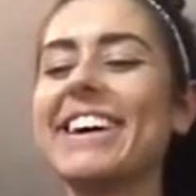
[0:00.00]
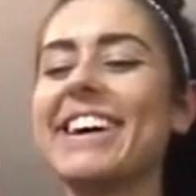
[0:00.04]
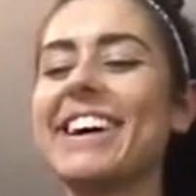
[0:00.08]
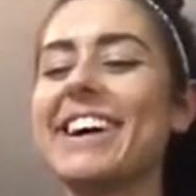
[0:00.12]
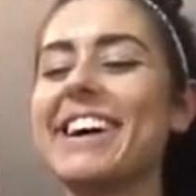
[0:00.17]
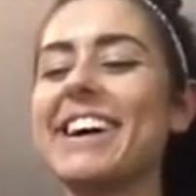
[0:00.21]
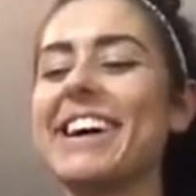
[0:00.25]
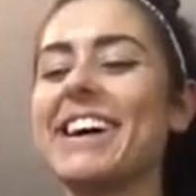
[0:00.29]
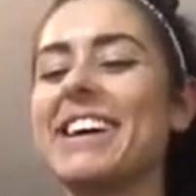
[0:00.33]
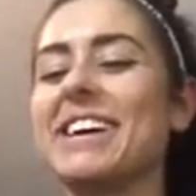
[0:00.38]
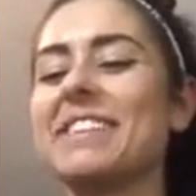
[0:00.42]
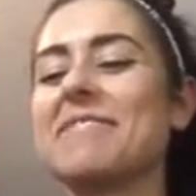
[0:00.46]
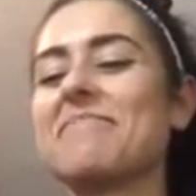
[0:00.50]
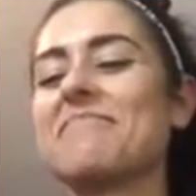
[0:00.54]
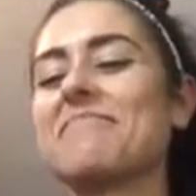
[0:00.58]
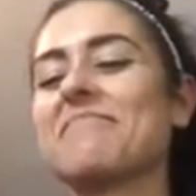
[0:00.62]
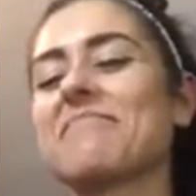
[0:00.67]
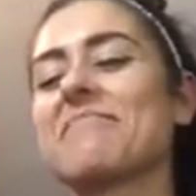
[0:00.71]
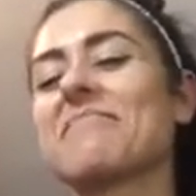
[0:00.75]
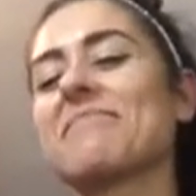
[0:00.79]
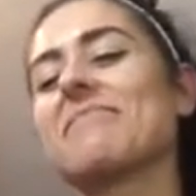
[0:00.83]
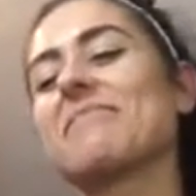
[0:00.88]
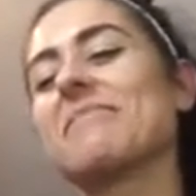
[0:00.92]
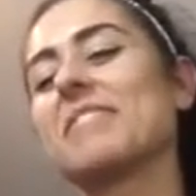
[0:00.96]

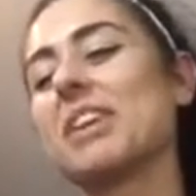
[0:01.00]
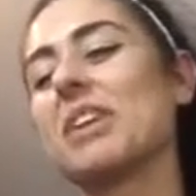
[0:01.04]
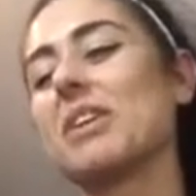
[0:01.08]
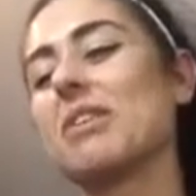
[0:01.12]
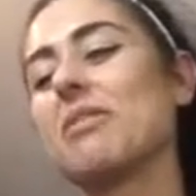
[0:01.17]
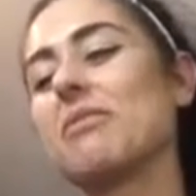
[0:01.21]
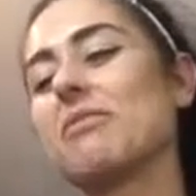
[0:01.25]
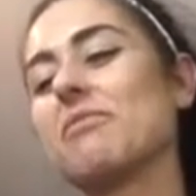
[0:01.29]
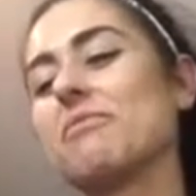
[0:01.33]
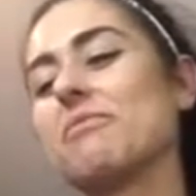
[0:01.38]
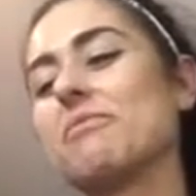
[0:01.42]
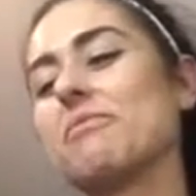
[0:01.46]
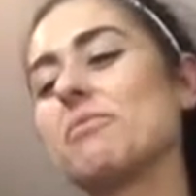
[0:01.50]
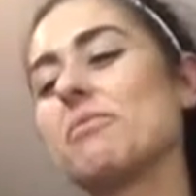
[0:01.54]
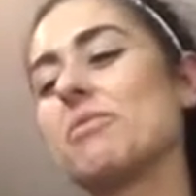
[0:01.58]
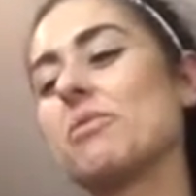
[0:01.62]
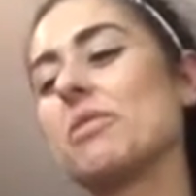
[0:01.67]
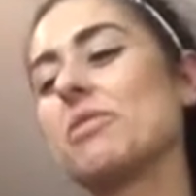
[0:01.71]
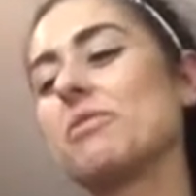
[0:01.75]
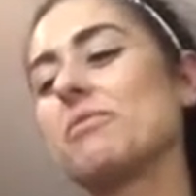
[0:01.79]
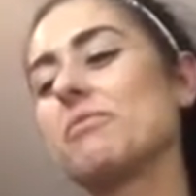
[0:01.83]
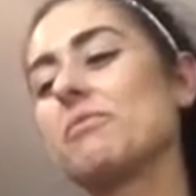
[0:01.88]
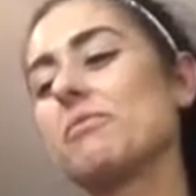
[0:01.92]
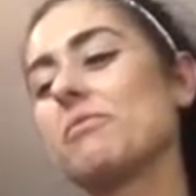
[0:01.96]

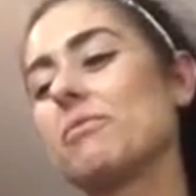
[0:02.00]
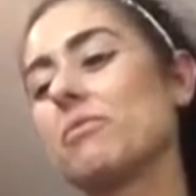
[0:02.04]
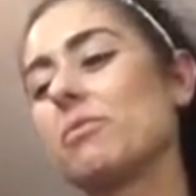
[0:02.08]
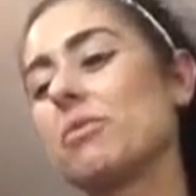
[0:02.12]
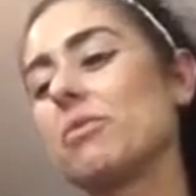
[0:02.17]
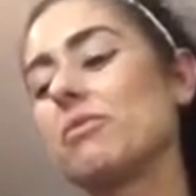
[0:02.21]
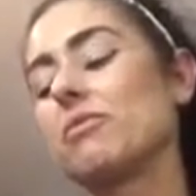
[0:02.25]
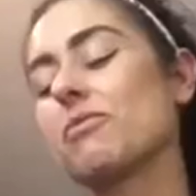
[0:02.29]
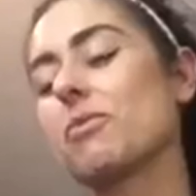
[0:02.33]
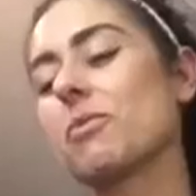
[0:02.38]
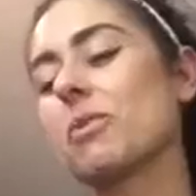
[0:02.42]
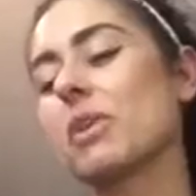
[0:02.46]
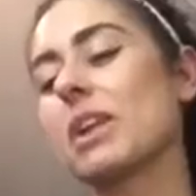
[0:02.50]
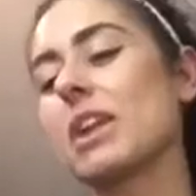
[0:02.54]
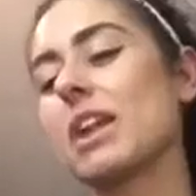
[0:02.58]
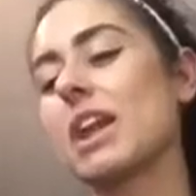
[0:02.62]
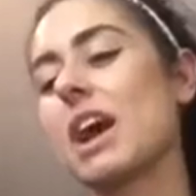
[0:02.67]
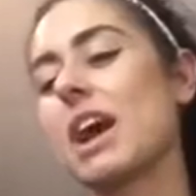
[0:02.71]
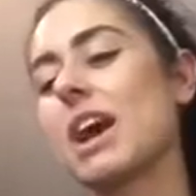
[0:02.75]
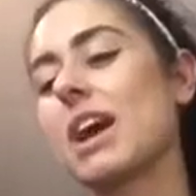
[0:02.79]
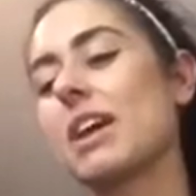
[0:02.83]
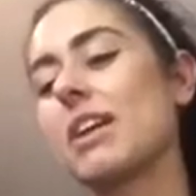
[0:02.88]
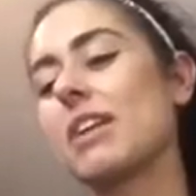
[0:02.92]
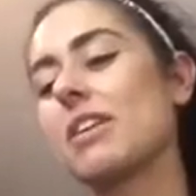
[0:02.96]

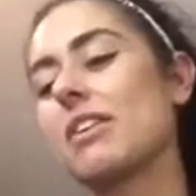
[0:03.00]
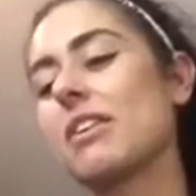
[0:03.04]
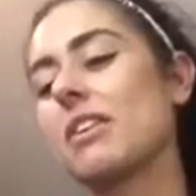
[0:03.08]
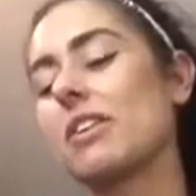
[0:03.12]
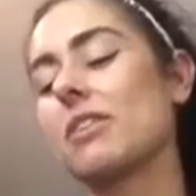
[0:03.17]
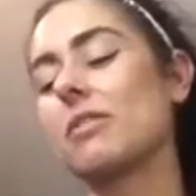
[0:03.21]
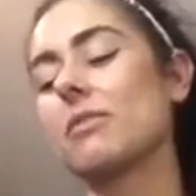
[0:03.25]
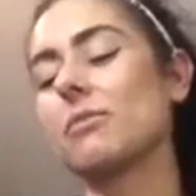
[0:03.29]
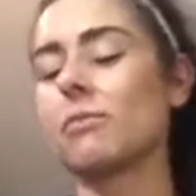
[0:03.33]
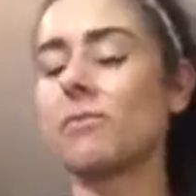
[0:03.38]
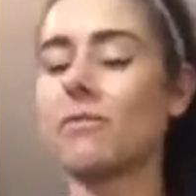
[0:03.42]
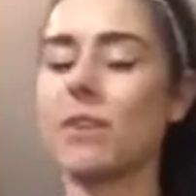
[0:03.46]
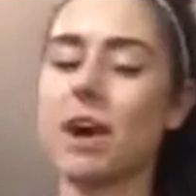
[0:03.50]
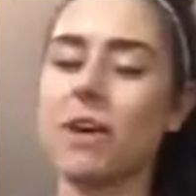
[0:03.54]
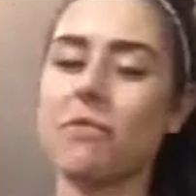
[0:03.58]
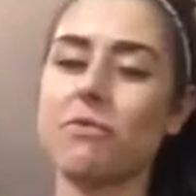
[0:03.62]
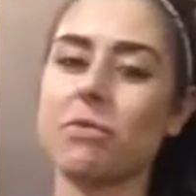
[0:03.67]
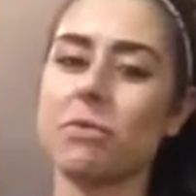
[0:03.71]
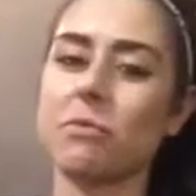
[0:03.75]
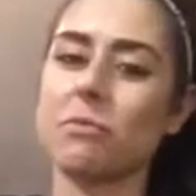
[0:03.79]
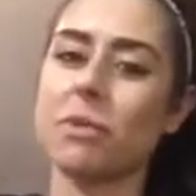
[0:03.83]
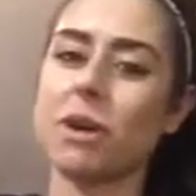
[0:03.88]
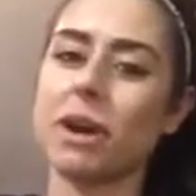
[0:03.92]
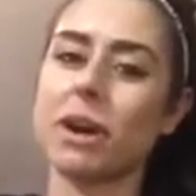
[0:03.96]
149 on a
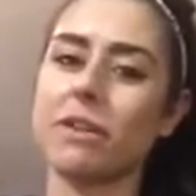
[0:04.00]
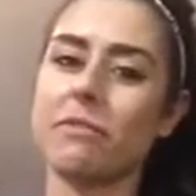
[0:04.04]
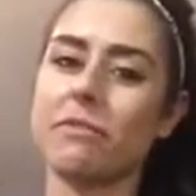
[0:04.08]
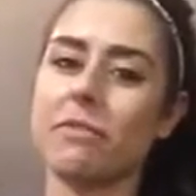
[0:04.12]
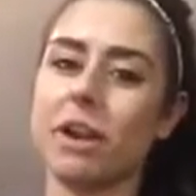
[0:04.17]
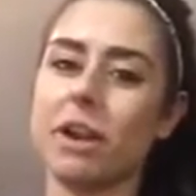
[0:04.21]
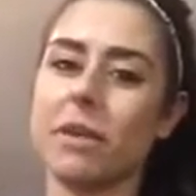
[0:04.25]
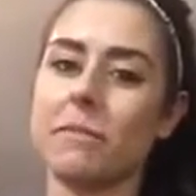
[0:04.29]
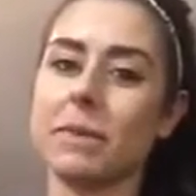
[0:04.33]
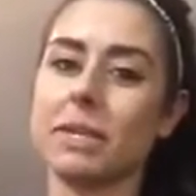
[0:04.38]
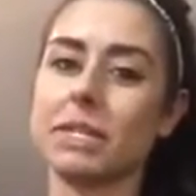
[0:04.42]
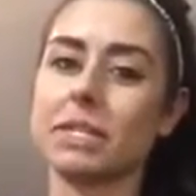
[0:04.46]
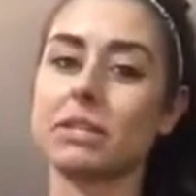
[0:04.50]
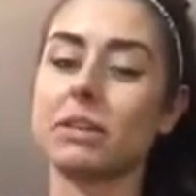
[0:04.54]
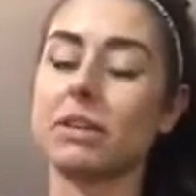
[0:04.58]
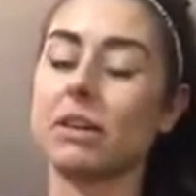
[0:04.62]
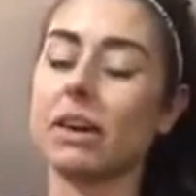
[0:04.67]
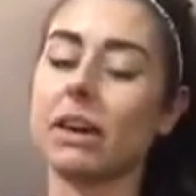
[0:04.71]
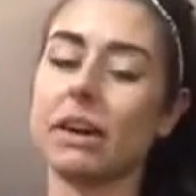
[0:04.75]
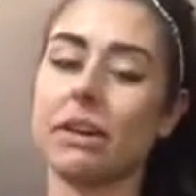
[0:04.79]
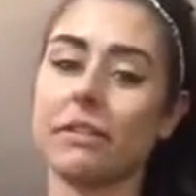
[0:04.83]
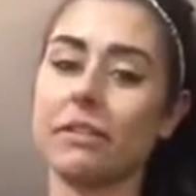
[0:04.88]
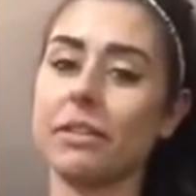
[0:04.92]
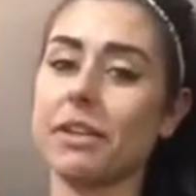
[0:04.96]
5'1" body frame is
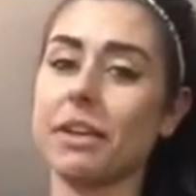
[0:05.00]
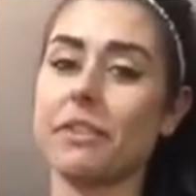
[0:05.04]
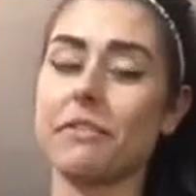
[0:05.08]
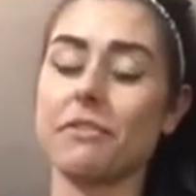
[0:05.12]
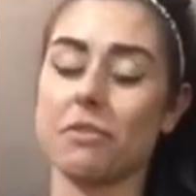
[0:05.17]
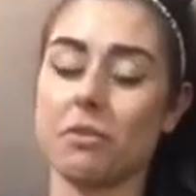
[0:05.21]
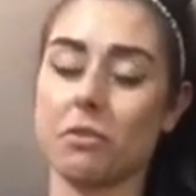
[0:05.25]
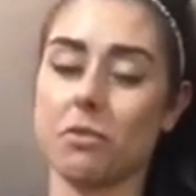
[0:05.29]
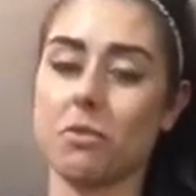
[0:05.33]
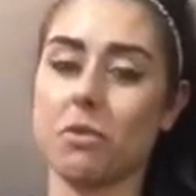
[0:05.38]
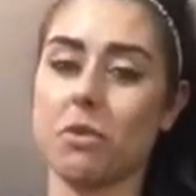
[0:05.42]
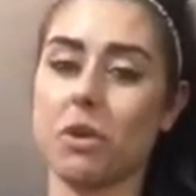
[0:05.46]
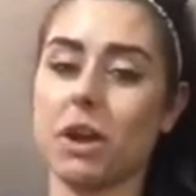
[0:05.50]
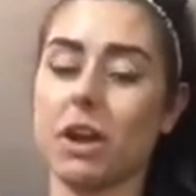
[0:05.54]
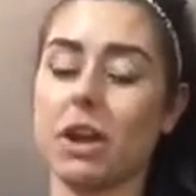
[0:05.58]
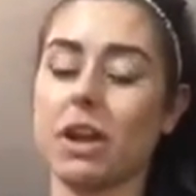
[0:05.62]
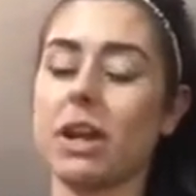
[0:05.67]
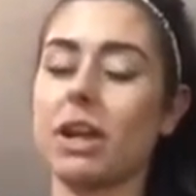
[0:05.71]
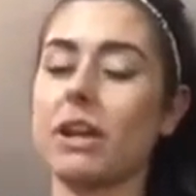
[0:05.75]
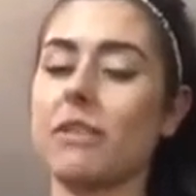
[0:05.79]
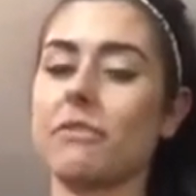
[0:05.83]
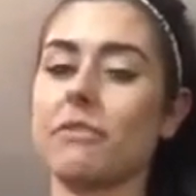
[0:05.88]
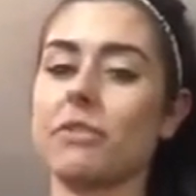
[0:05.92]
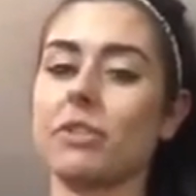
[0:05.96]
not healthy, for one,
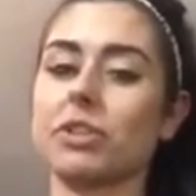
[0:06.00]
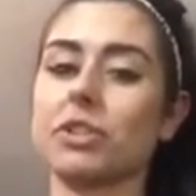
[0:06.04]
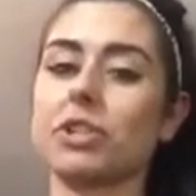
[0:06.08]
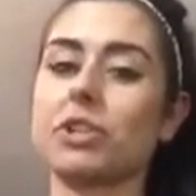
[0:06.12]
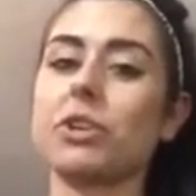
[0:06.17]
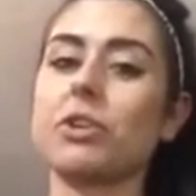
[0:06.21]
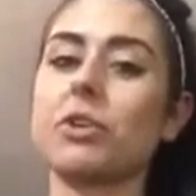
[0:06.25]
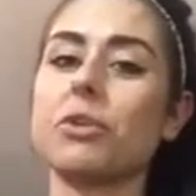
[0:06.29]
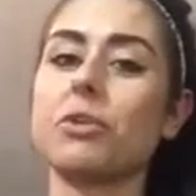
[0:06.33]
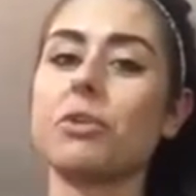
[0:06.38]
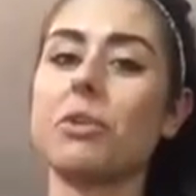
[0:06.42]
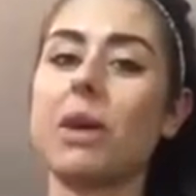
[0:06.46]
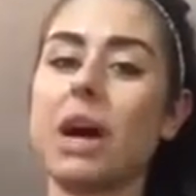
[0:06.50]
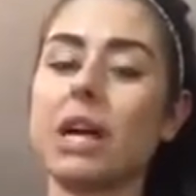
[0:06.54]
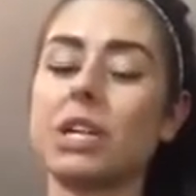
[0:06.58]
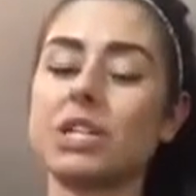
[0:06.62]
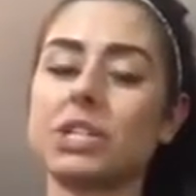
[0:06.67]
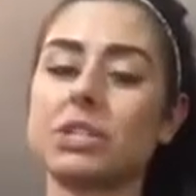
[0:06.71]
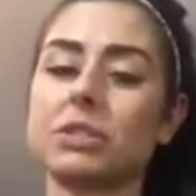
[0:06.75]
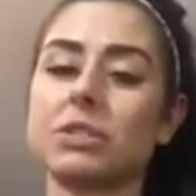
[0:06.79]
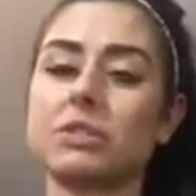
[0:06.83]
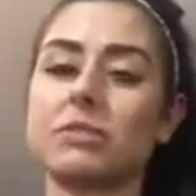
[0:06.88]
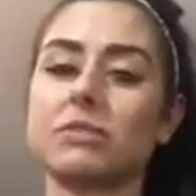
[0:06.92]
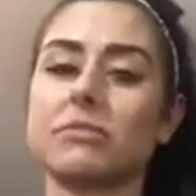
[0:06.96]
and for two, I
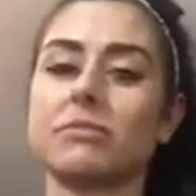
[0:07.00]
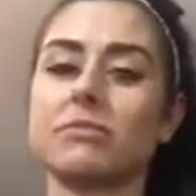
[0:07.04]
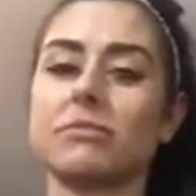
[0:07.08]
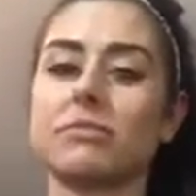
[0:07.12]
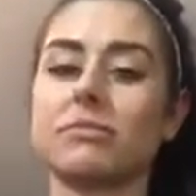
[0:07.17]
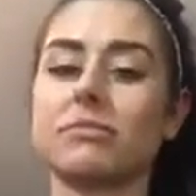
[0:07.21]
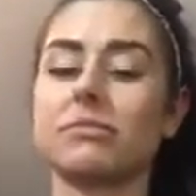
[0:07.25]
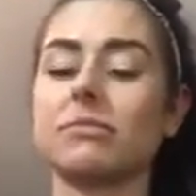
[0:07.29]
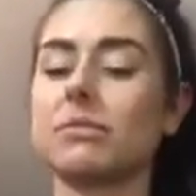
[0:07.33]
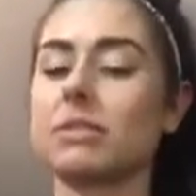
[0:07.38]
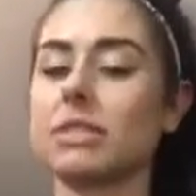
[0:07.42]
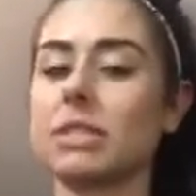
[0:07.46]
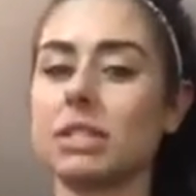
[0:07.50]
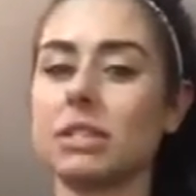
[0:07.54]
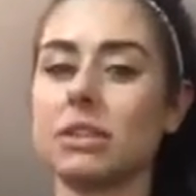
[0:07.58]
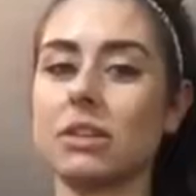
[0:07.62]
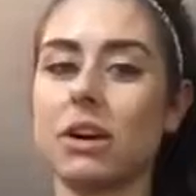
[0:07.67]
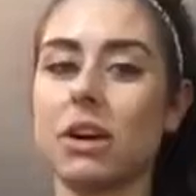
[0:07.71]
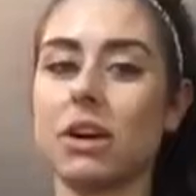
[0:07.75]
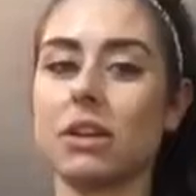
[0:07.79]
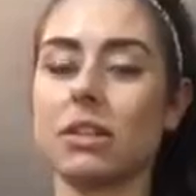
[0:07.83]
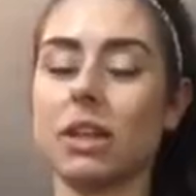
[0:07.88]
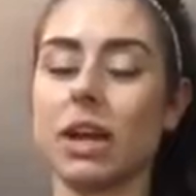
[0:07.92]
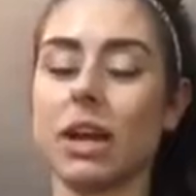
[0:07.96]
just did
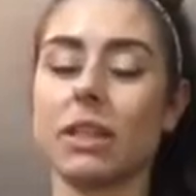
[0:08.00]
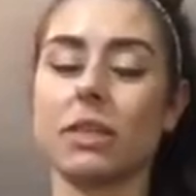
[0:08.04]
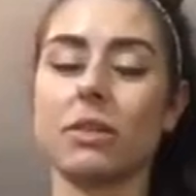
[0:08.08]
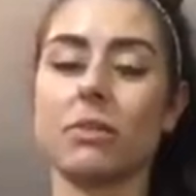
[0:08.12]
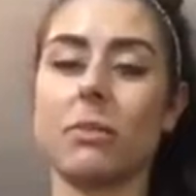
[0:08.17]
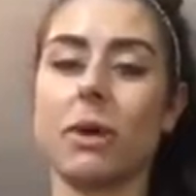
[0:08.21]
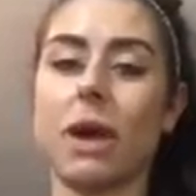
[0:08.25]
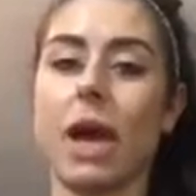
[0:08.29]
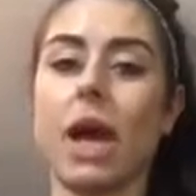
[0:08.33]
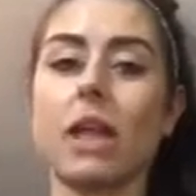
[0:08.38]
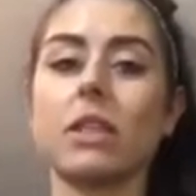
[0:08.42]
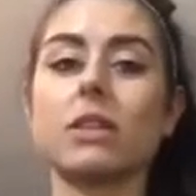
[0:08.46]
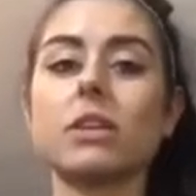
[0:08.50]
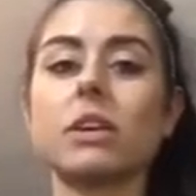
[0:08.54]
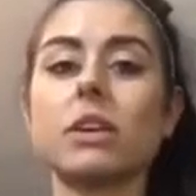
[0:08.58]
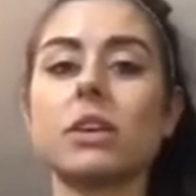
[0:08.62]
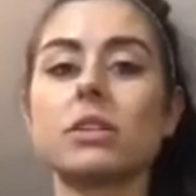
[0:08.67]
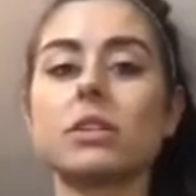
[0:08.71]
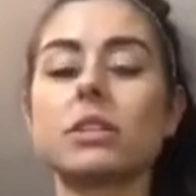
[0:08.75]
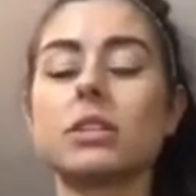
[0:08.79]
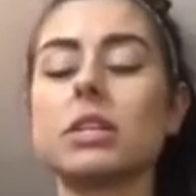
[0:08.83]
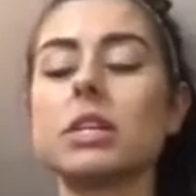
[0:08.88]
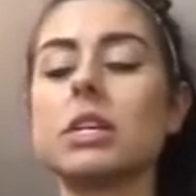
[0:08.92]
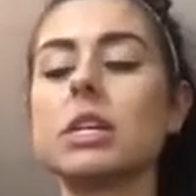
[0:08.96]
not like the way I
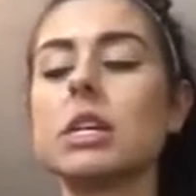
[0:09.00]
looked.